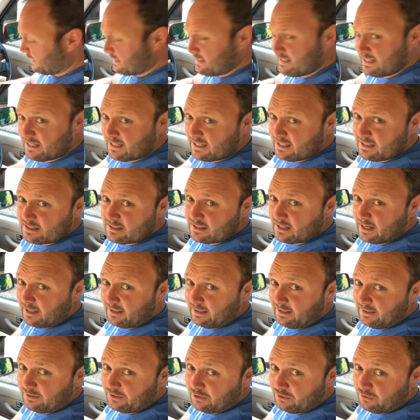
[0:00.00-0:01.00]
did
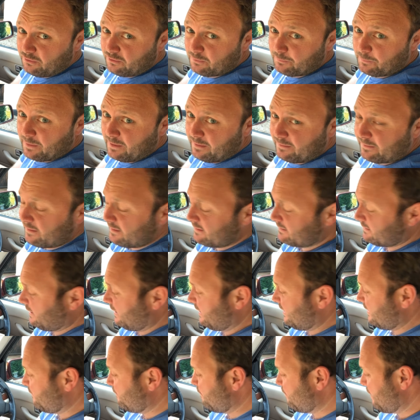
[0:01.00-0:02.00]
incidentally do the P38
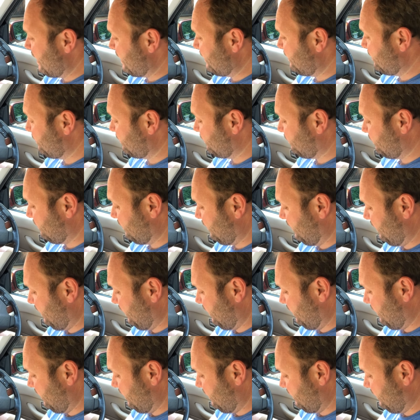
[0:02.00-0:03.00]
in a manual
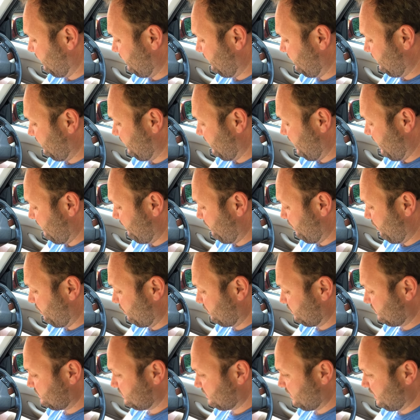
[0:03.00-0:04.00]

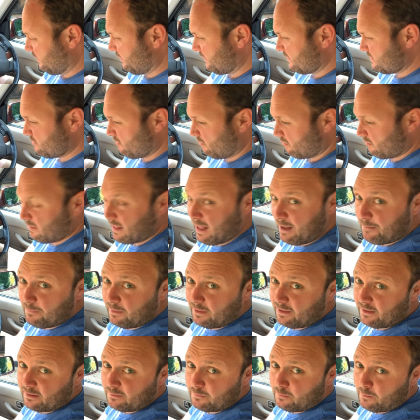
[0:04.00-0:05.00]
gearbox. There's not that
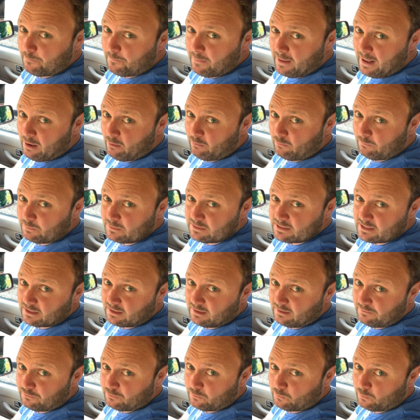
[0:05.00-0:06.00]
many of them about,
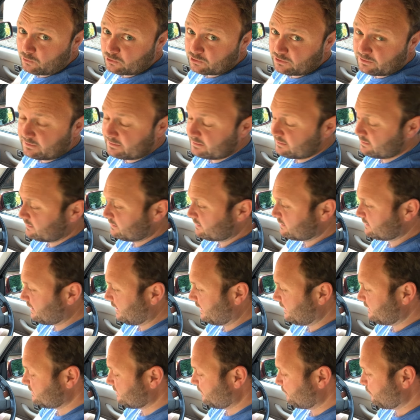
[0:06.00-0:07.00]
particularly if you're watching this in the
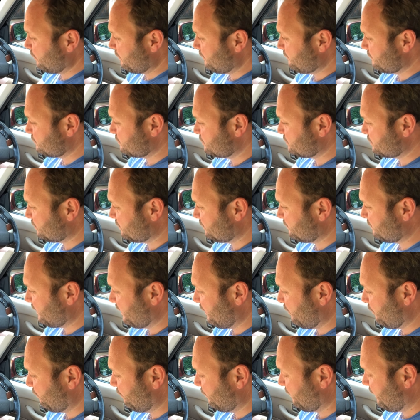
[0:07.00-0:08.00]
States. I'm not even sure if they
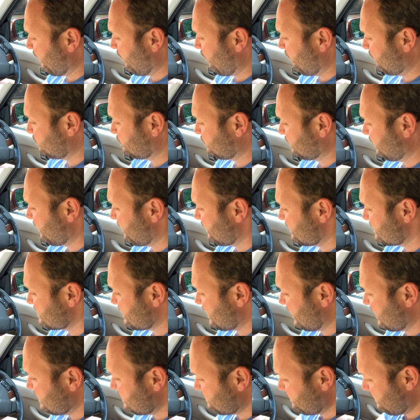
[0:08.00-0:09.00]
offer that option in the
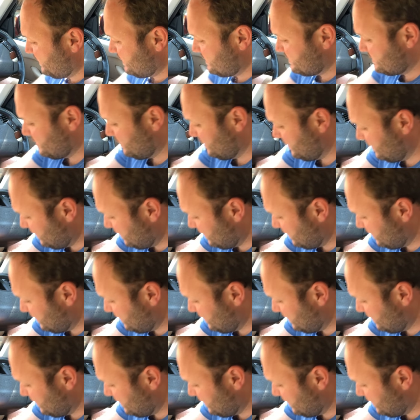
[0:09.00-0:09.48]
States, but they certainly